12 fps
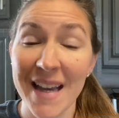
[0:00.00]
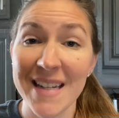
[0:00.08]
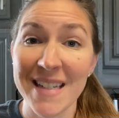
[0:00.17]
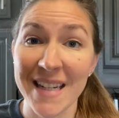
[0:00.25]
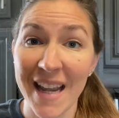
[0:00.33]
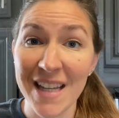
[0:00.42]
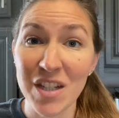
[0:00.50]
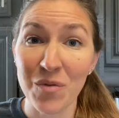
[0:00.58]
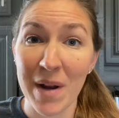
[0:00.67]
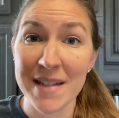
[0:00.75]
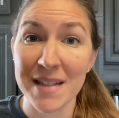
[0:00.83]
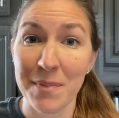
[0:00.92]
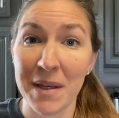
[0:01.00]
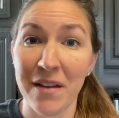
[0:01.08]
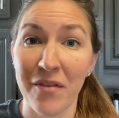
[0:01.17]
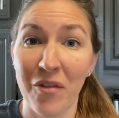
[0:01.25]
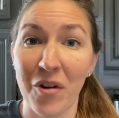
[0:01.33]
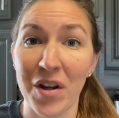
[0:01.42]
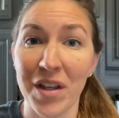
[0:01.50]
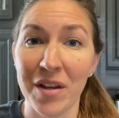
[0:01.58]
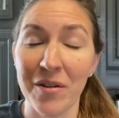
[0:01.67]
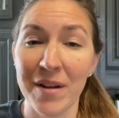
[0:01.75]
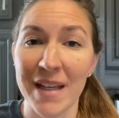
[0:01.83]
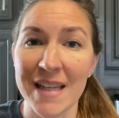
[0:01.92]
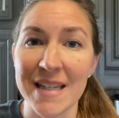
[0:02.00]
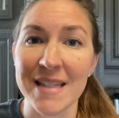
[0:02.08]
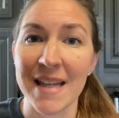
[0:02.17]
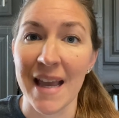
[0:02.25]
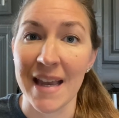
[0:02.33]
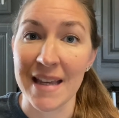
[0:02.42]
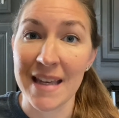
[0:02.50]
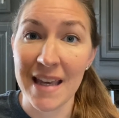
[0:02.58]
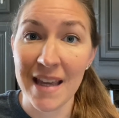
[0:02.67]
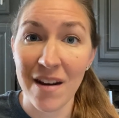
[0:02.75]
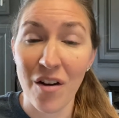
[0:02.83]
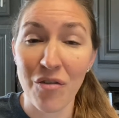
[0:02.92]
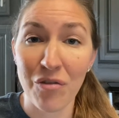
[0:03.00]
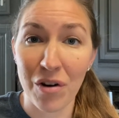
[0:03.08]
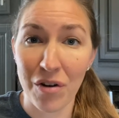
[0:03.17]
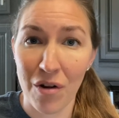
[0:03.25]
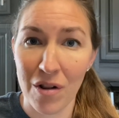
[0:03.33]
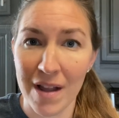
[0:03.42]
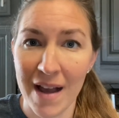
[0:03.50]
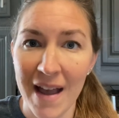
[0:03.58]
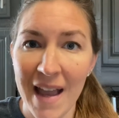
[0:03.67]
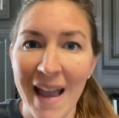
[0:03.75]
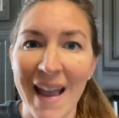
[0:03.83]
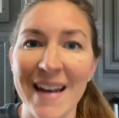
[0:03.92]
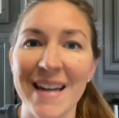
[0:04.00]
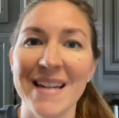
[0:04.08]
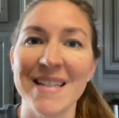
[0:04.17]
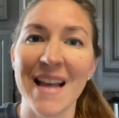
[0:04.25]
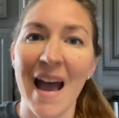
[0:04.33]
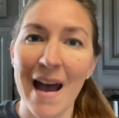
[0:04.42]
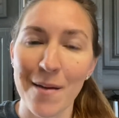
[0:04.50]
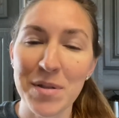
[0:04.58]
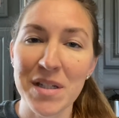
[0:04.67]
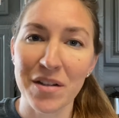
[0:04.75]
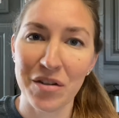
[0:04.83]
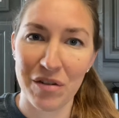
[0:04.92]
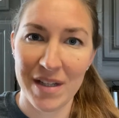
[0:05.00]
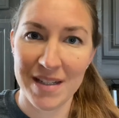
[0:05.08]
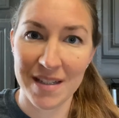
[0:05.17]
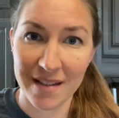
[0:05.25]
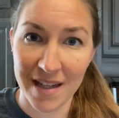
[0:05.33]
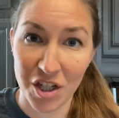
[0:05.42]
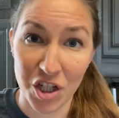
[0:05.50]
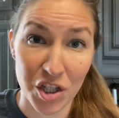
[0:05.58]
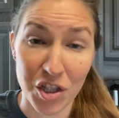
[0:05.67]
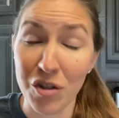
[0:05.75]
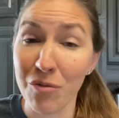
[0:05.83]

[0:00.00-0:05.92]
Today's recipe for you is a keto granola, and it is absolutely delicious.